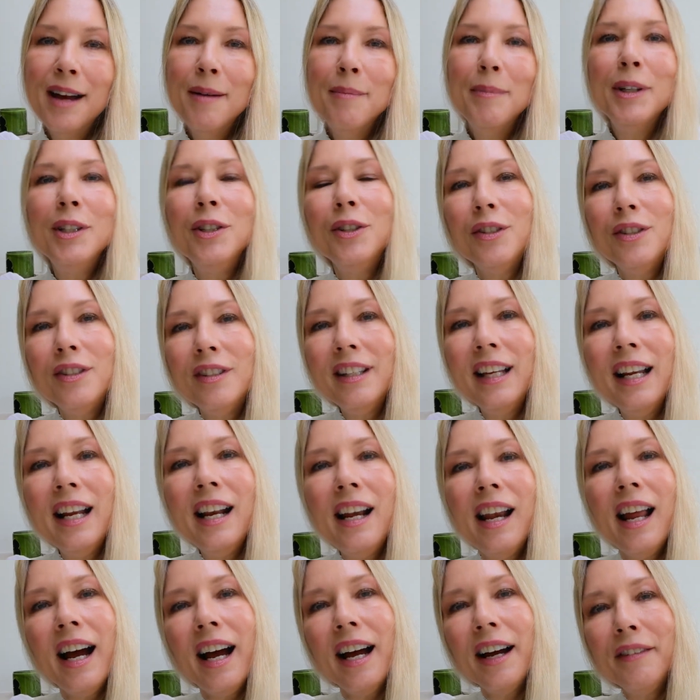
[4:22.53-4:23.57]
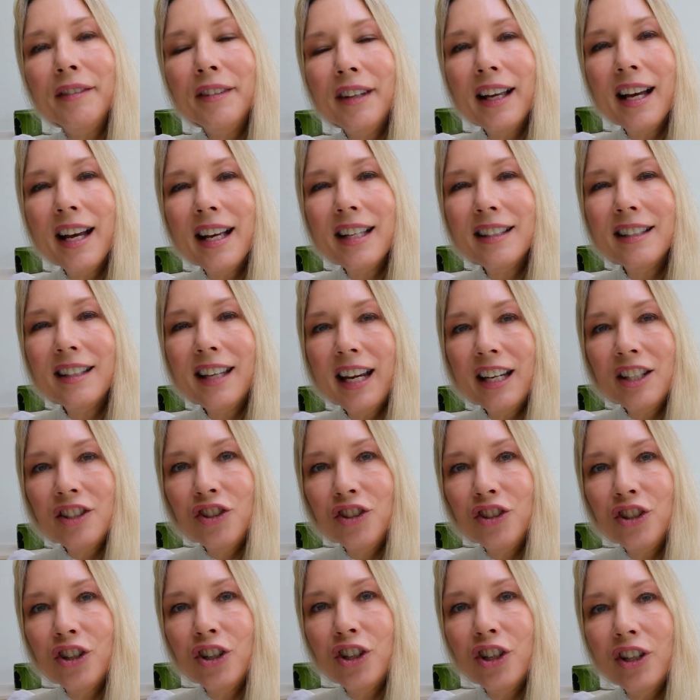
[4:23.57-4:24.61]
but you still have that
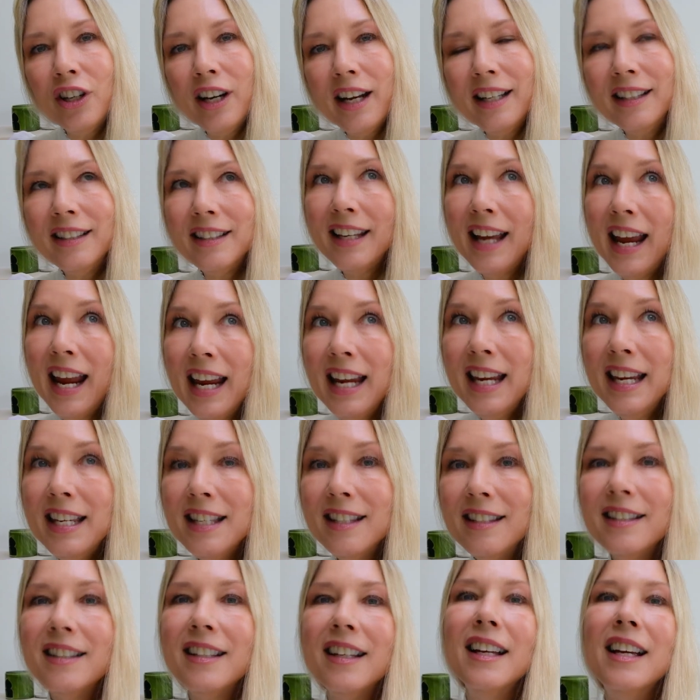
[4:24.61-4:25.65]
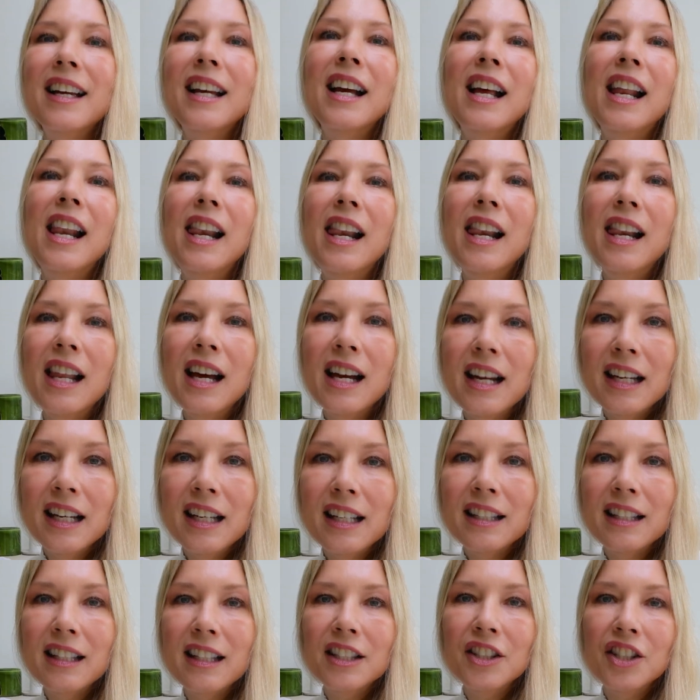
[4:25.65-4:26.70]
texture and taste
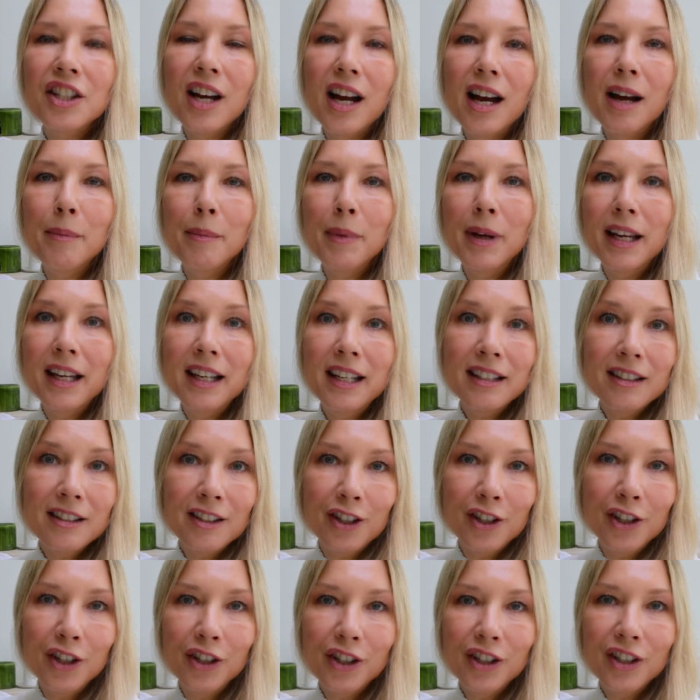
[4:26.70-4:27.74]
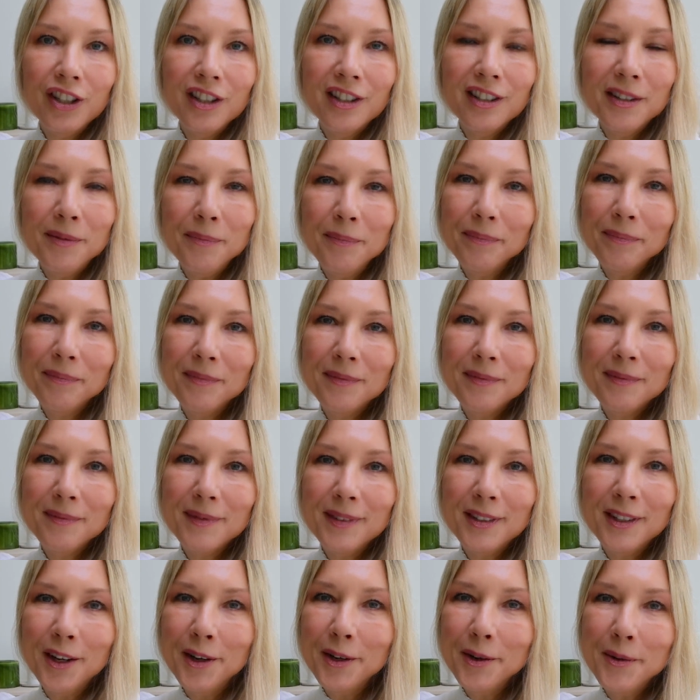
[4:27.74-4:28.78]
like the jam is cooked.
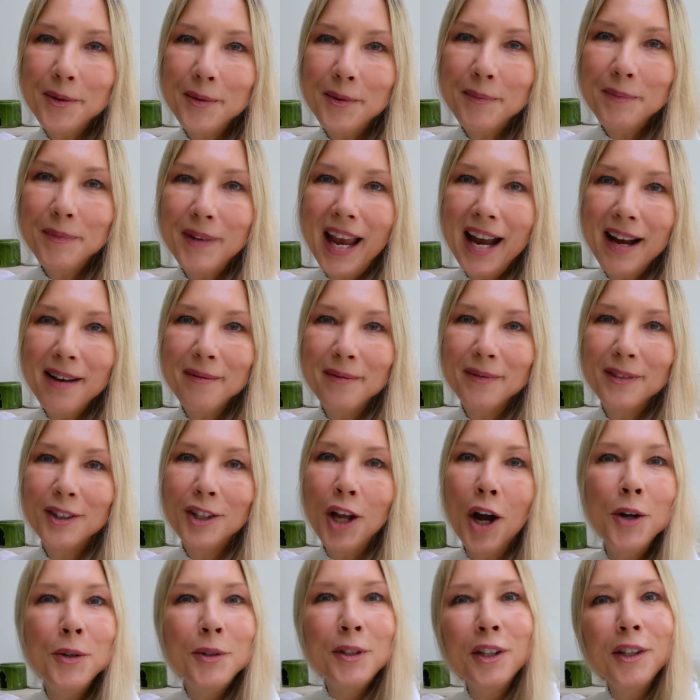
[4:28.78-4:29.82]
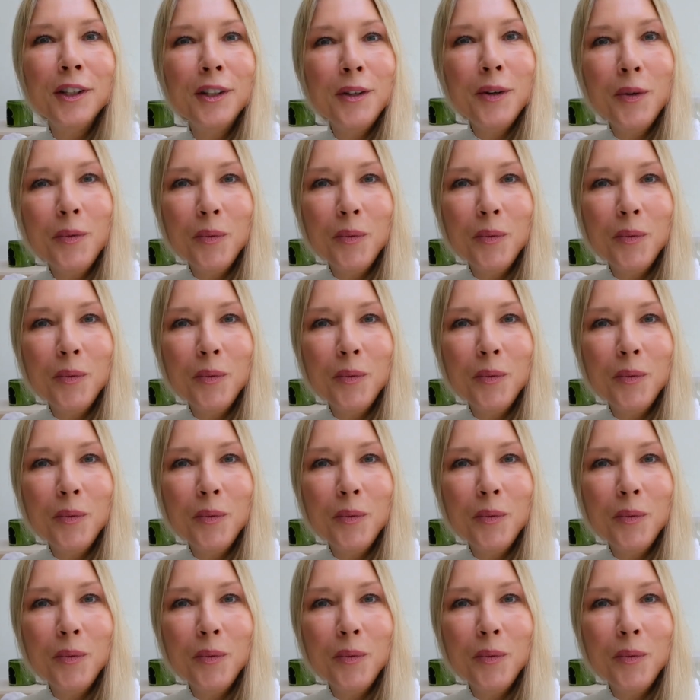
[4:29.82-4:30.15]
So yeah, total